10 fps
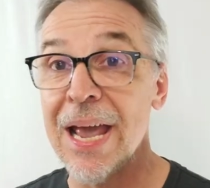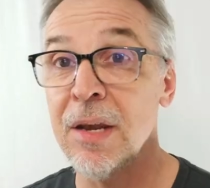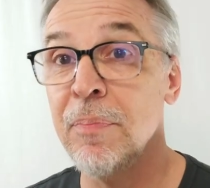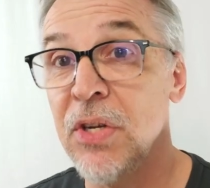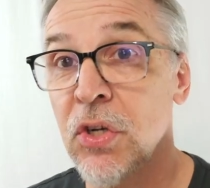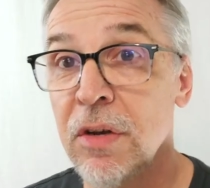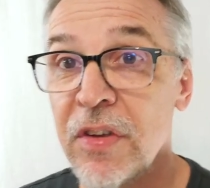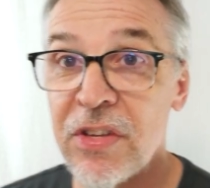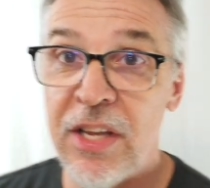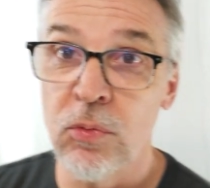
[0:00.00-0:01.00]
And be sure to
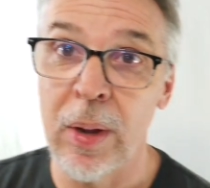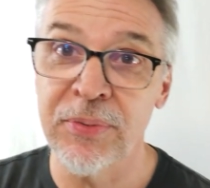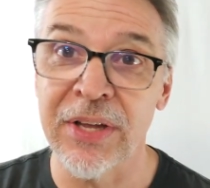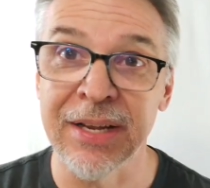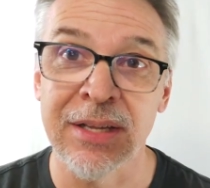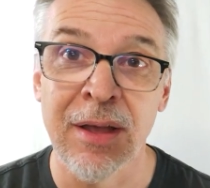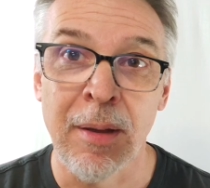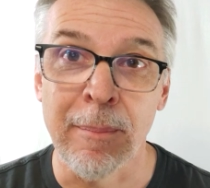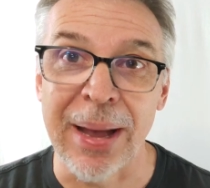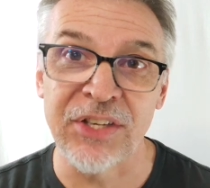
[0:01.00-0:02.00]
visit his website,
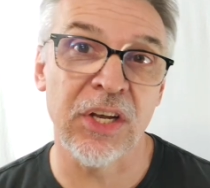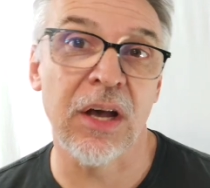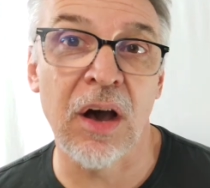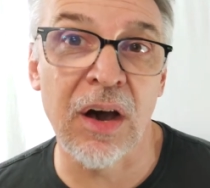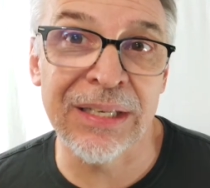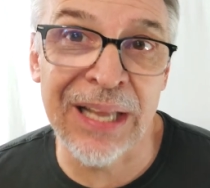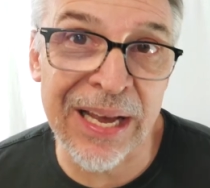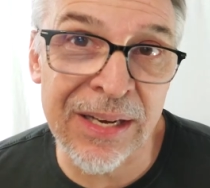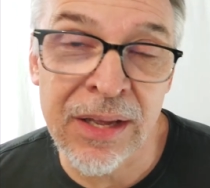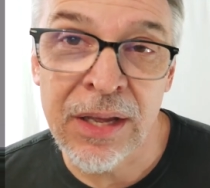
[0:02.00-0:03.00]
Magicka
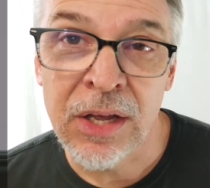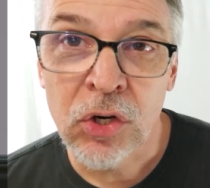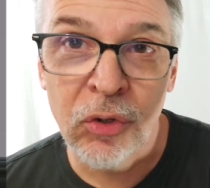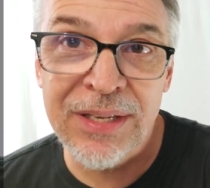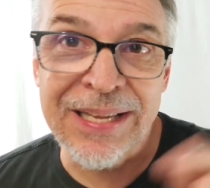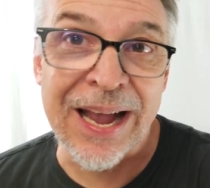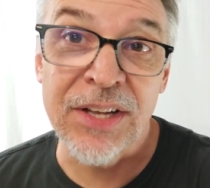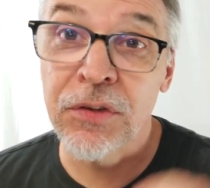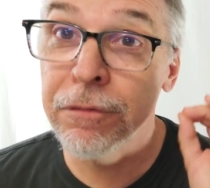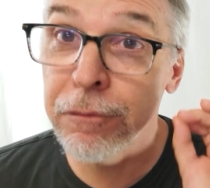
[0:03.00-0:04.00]
Online. Chris
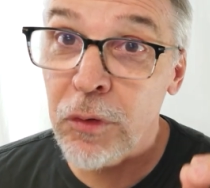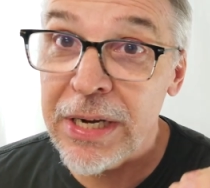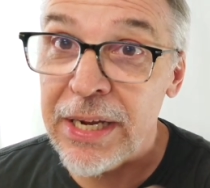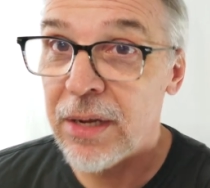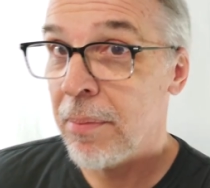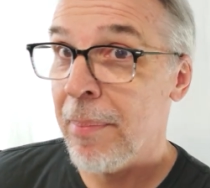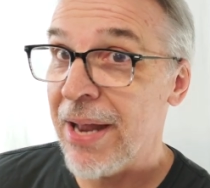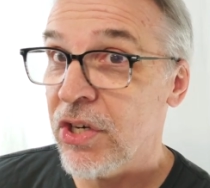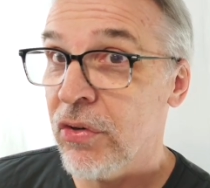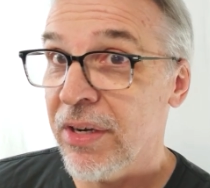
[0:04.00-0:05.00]
has free
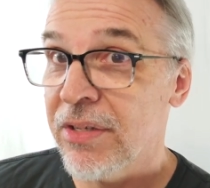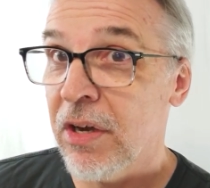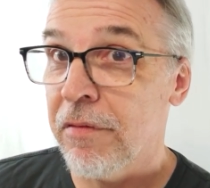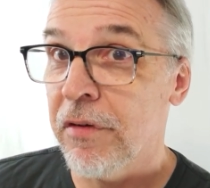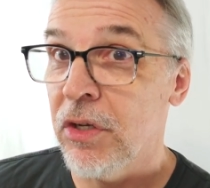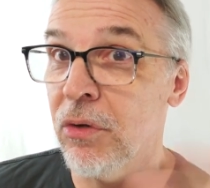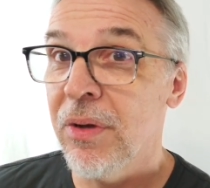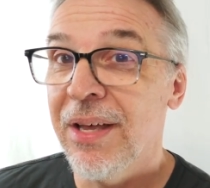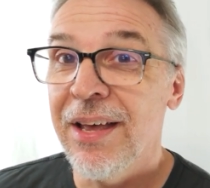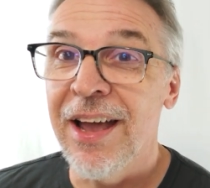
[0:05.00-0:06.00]
magic tricks there for you,
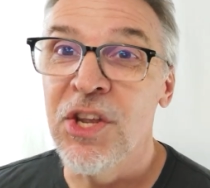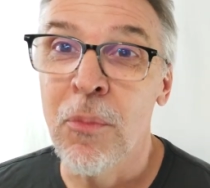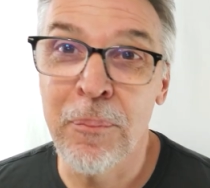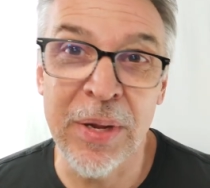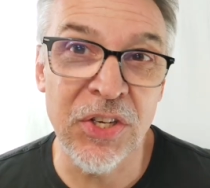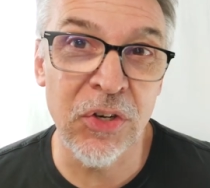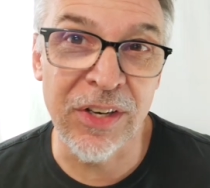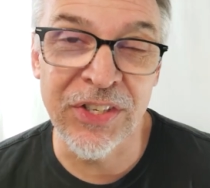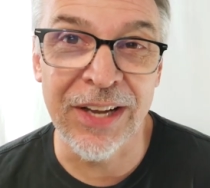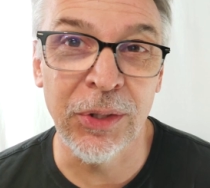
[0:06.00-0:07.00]
and you'll be sure
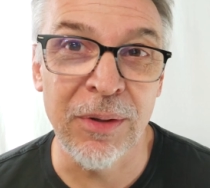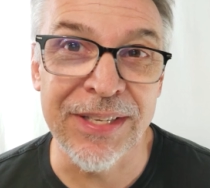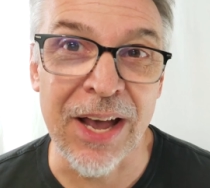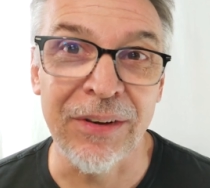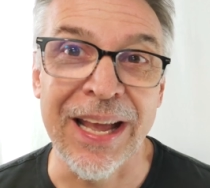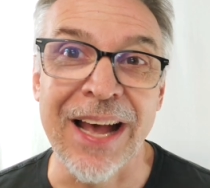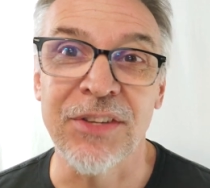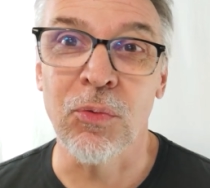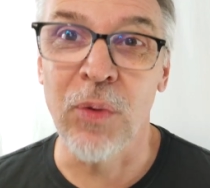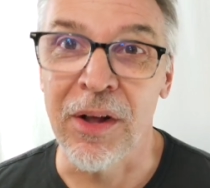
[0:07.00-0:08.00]
to check those out
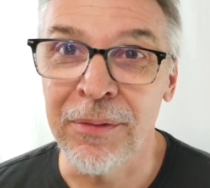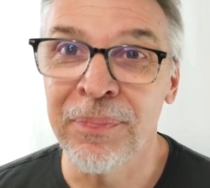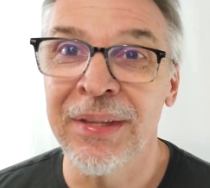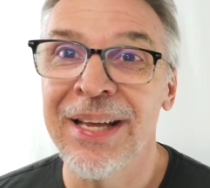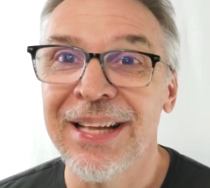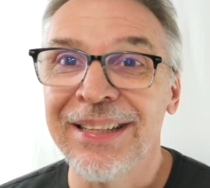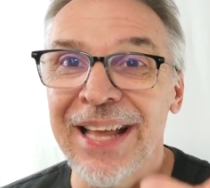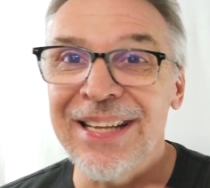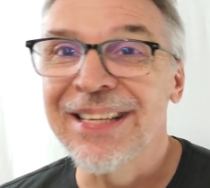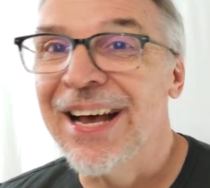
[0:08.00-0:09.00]
as well.
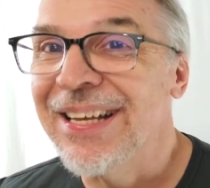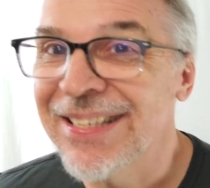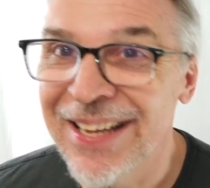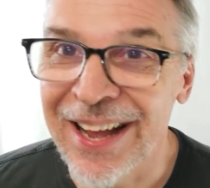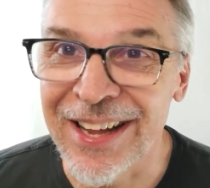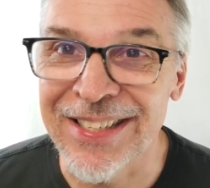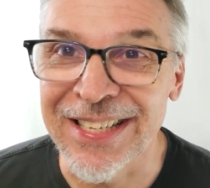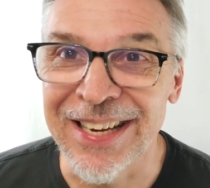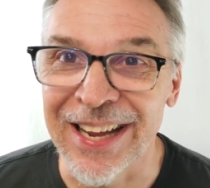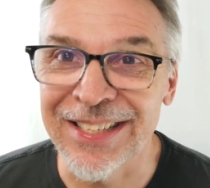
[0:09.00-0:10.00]
Thanks, guys. I'll see
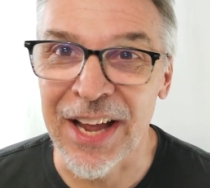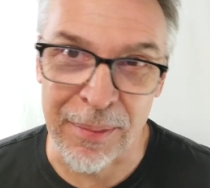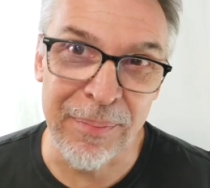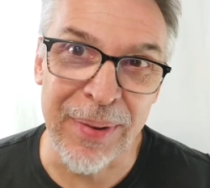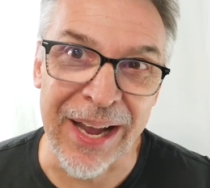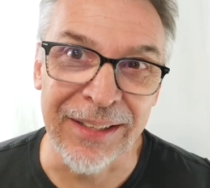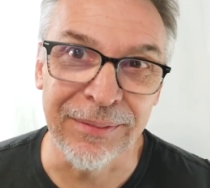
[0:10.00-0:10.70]
you next time. Bye.